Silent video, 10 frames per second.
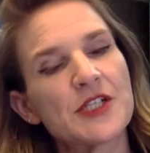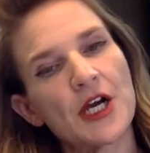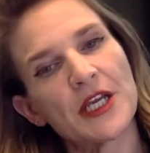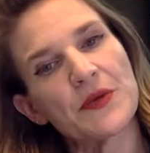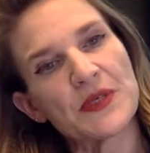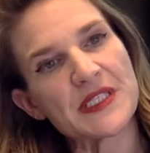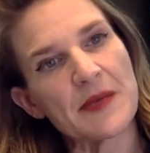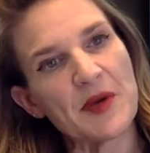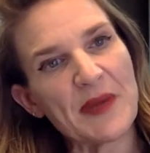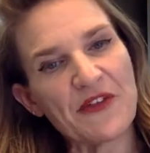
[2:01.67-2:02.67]
talking with
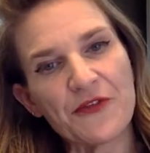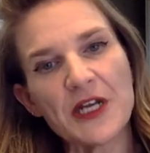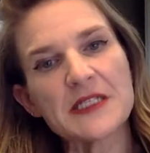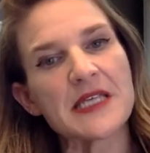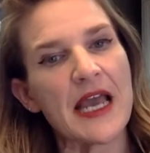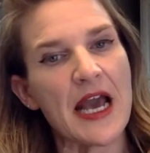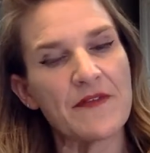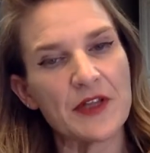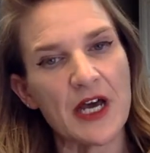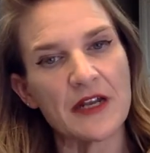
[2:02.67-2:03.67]
some of my friends, I have
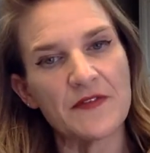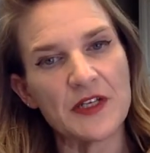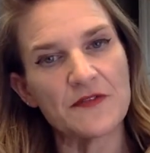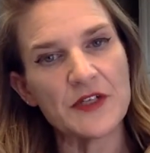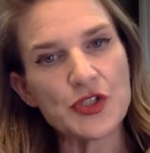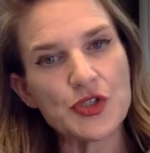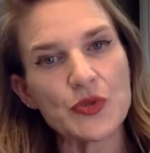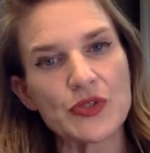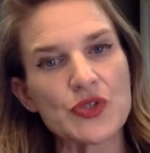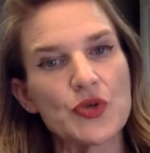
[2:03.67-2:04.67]
a lot of
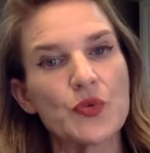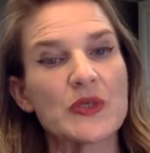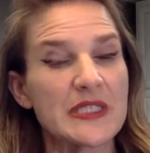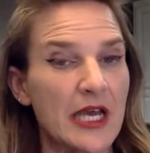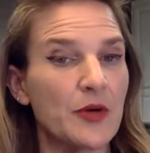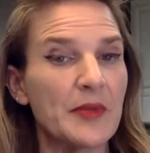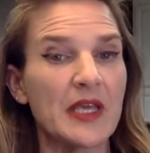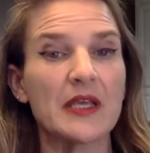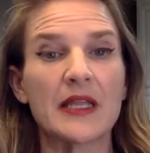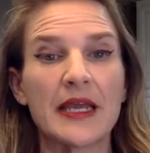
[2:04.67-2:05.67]
individuals who will tell
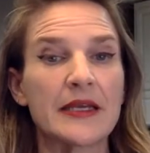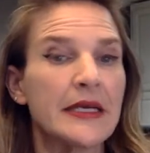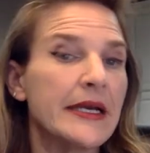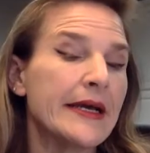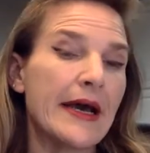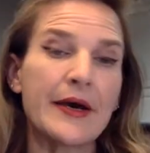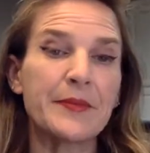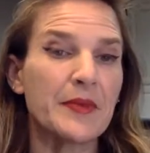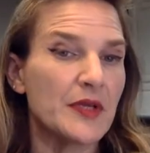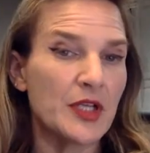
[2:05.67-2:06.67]
me like,
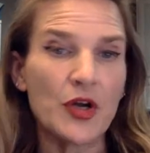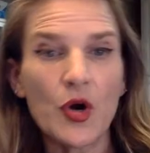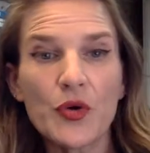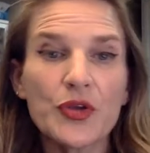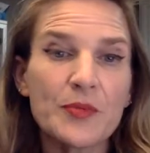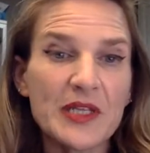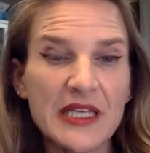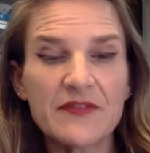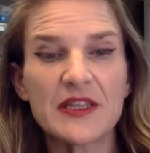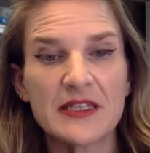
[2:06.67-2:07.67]
oh, you
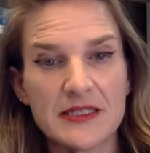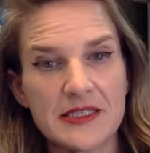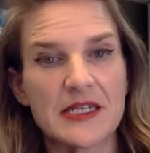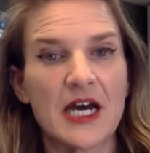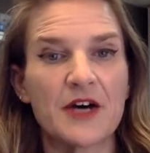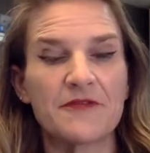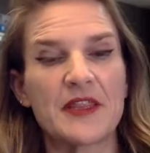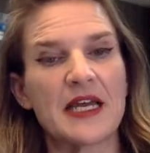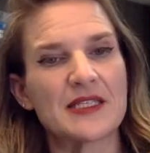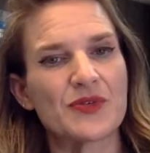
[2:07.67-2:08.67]
believe in this stuff
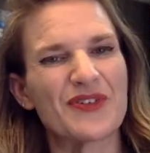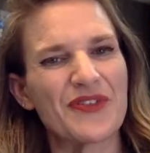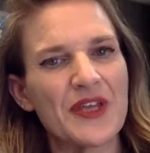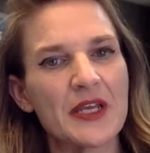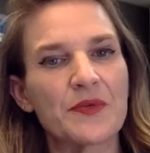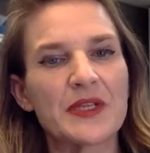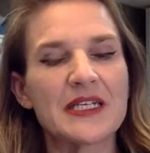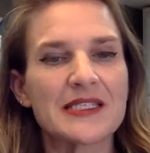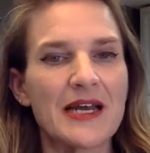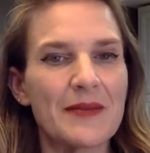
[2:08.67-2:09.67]
and that sort of thing. And really,
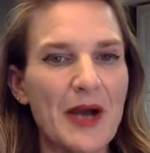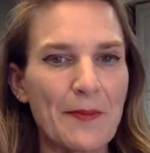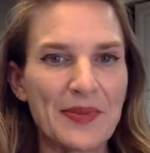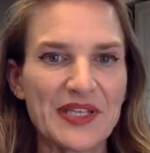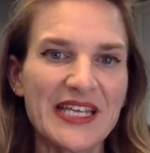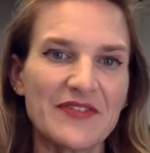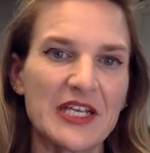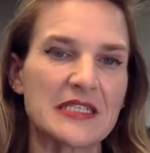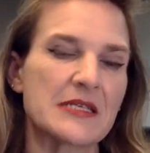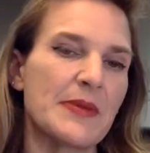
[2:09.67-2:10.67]
it's not about
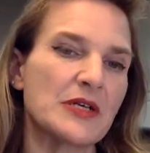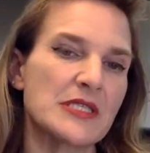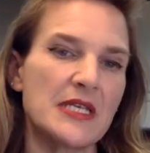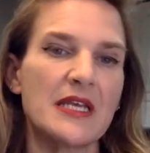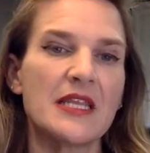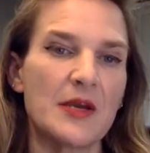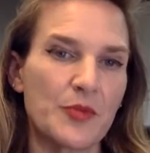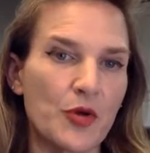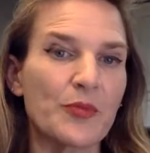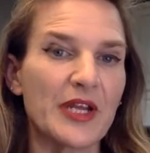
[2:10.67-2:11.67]
believing. It's about seeing the
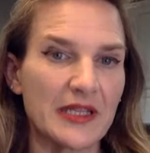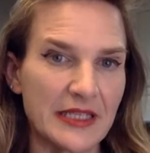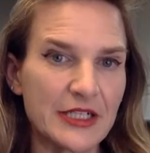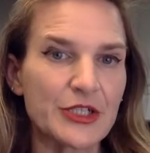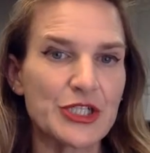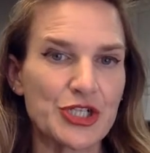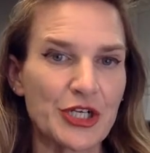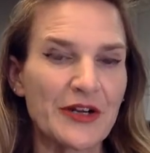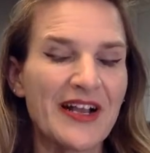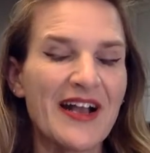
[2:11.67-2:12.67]
appropriate literature.